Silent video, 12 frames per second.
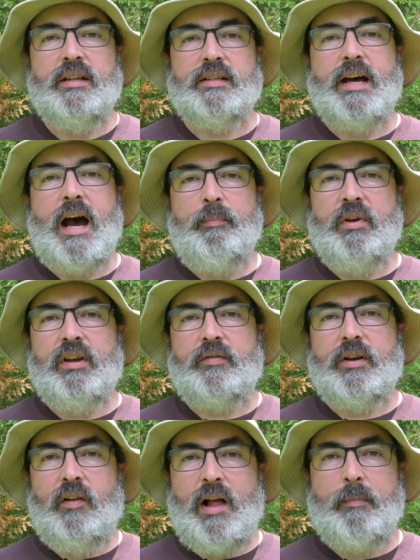the topic
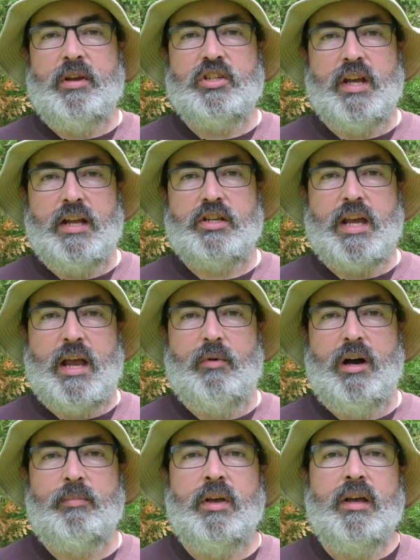of climate change came
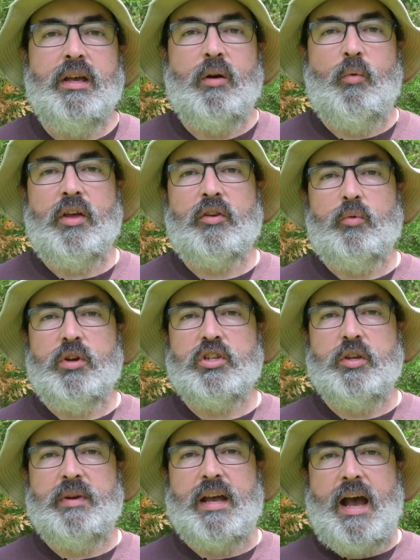up and whether we
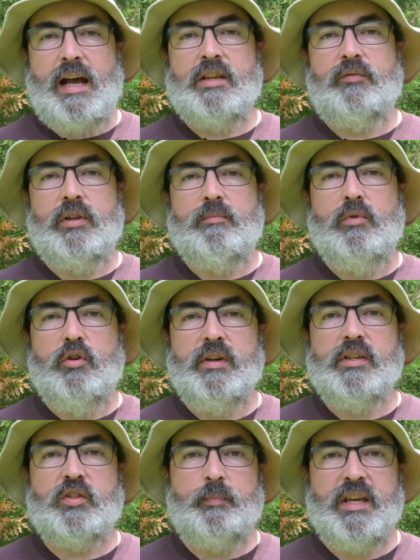should be actively
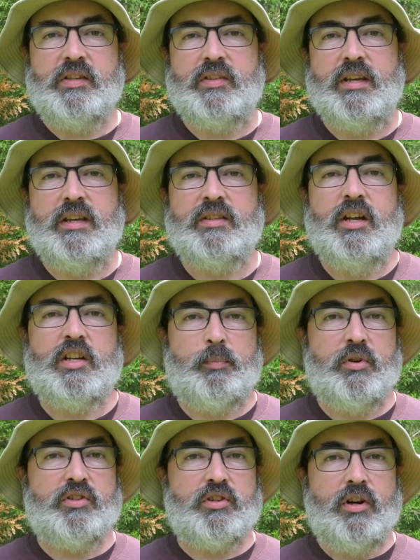moving species to
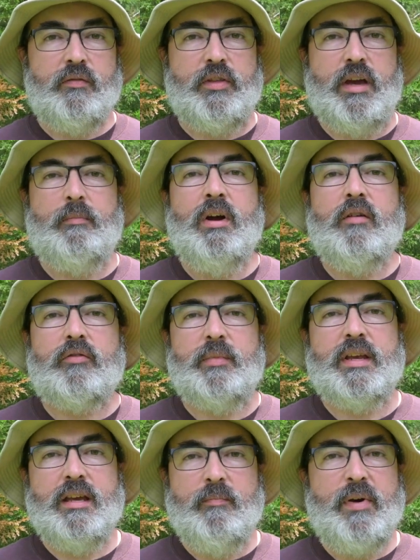preserve them from
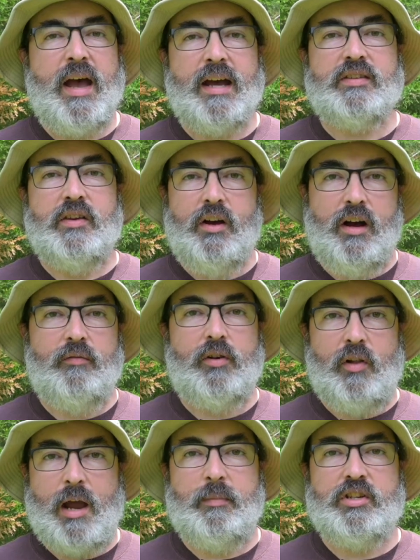the impacts of
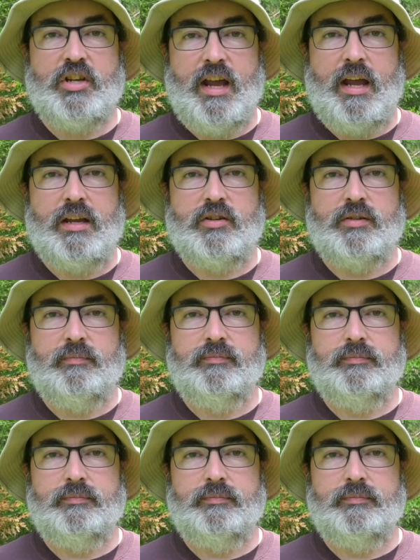climate change.